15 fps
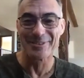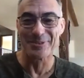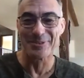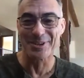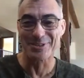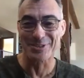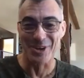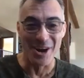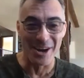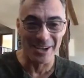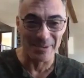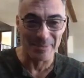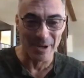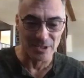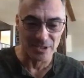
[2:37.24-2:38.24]
what are you
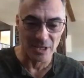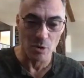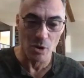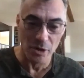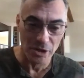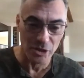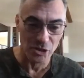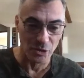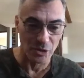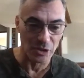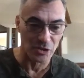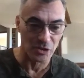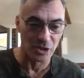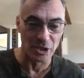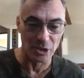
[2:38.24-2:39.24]
talking about he's like well we're going to shoot
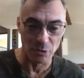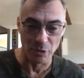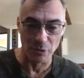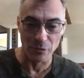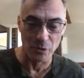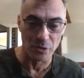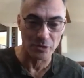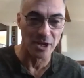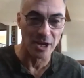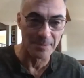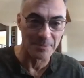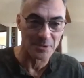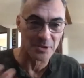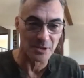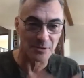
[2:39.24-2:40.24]
each scene three or four
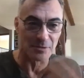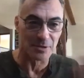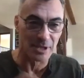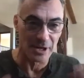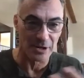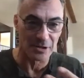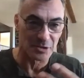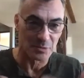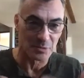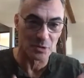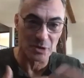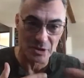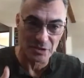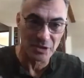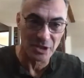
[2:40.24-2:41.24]
times in different layers and we're
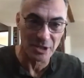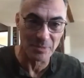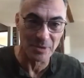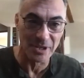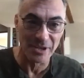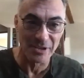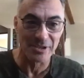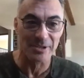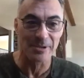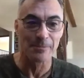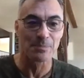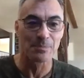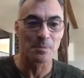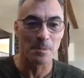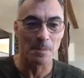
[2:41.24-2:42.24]
going to stick them together
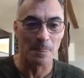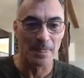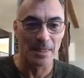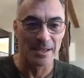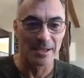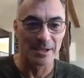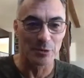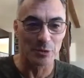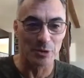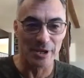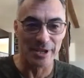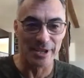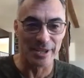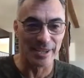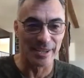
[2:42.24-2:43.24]
we're
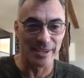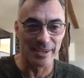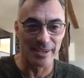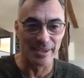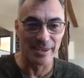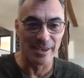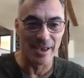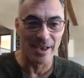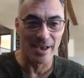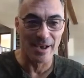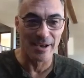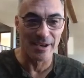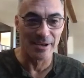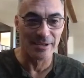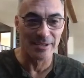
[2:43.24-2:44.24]
like
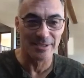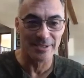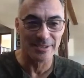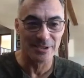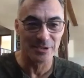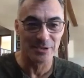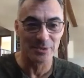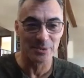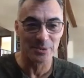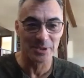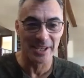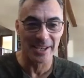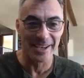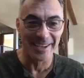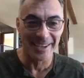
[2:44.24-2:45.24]
yeah
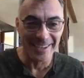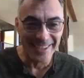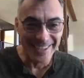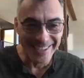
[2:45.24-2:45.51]
okay